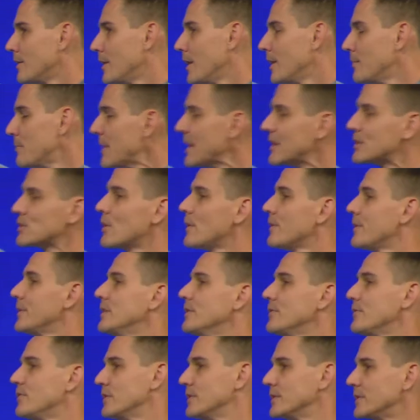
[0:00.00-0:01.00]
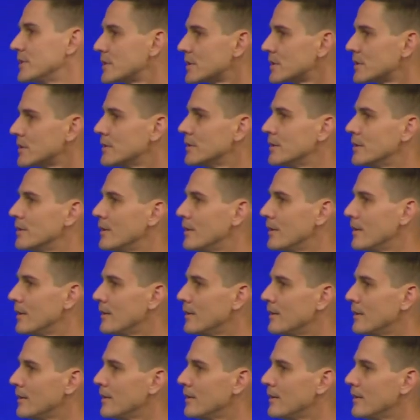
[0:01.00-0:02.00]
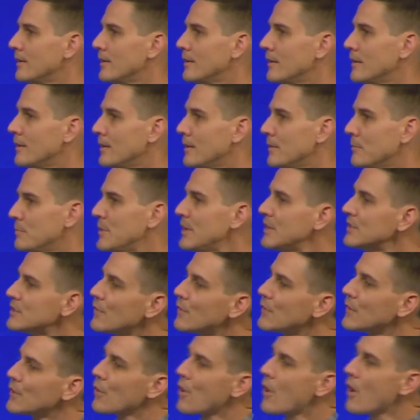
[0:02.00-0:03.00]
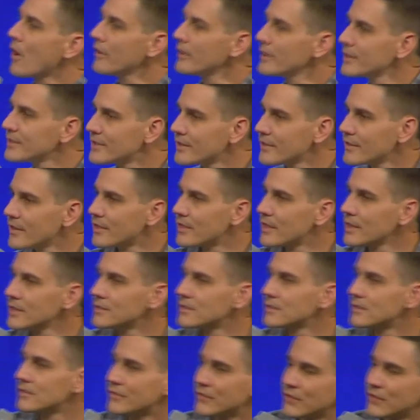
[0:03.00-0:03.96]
it makes all the difference. Because if your heart is in the things of the